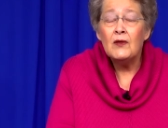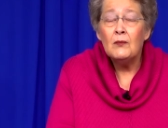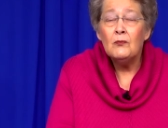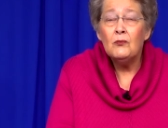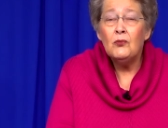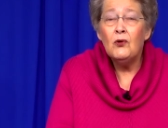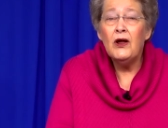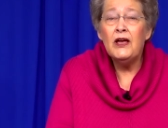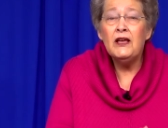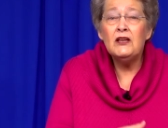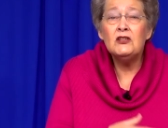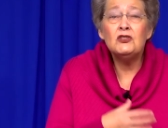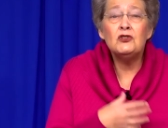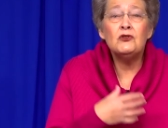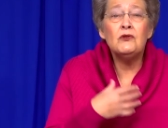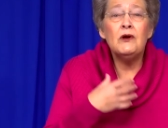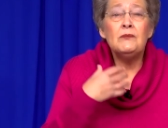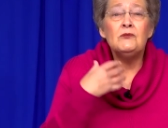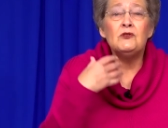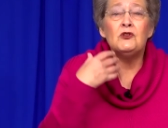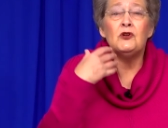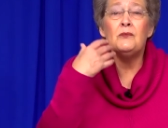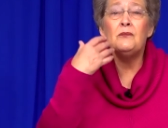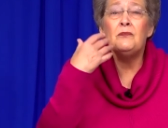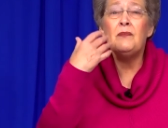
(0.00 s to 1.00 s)
Praying
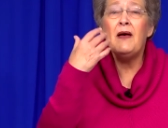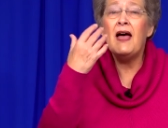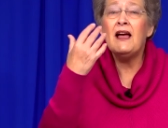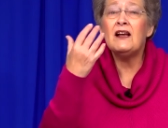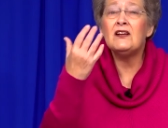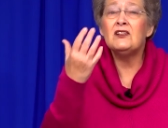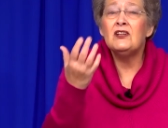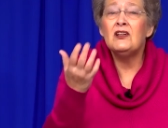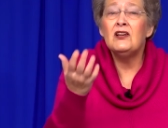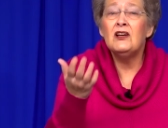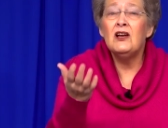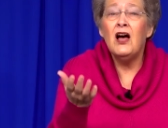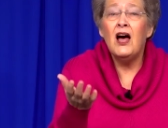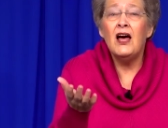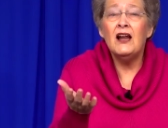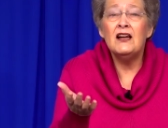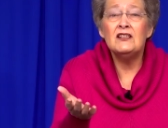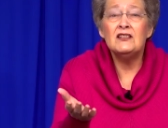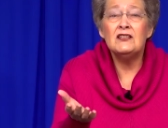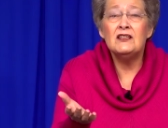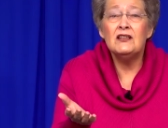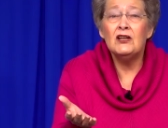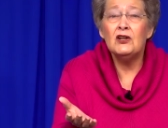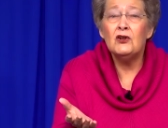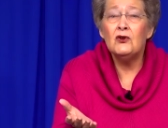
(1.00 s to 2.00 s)
scripture back to God
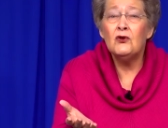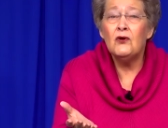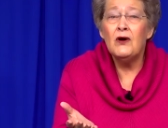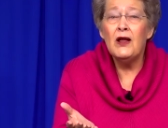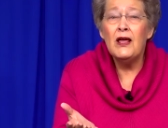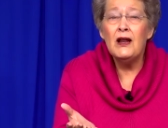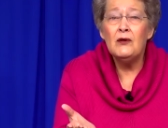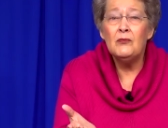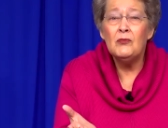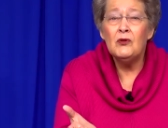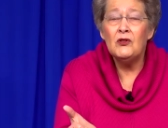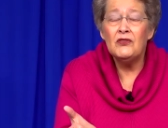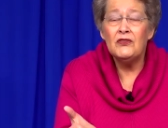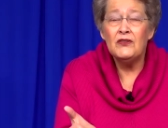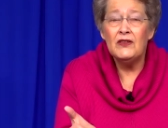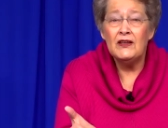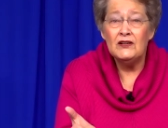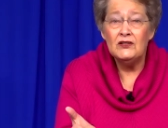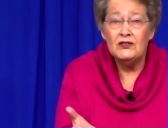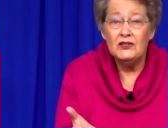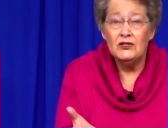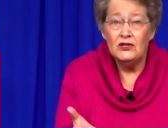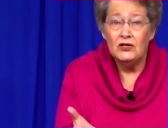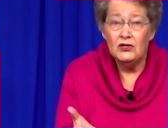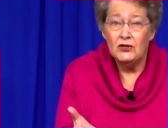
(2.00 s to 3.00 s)
is an incredible thing
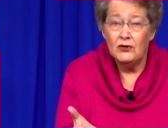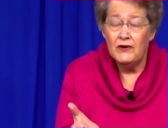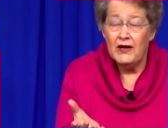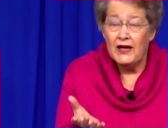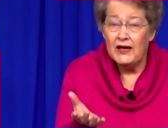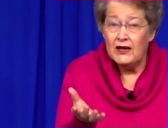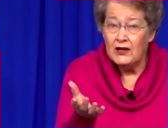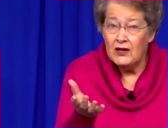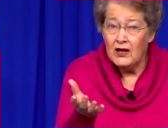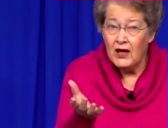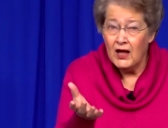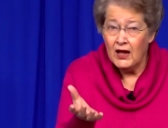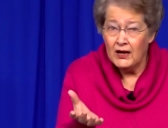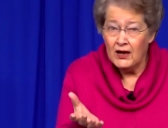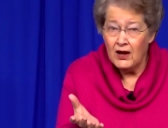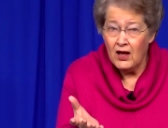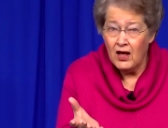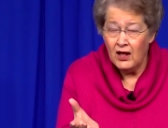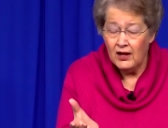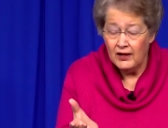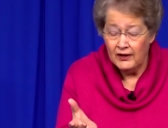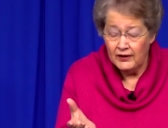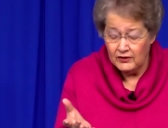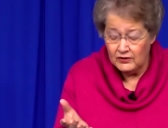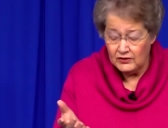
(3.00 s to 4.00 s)
to do, and God
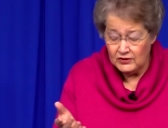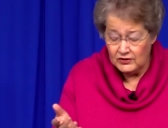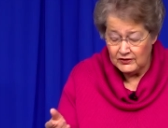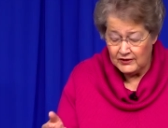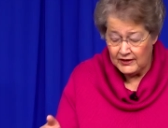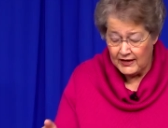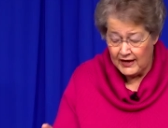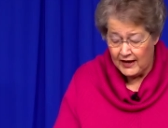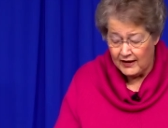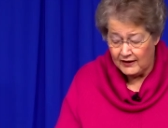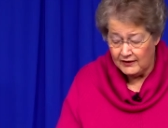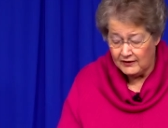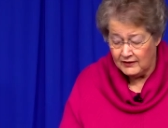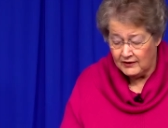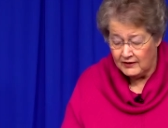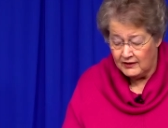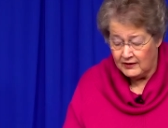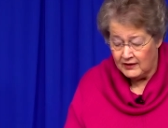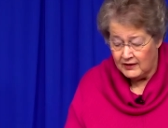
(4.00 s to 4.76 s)
honors that.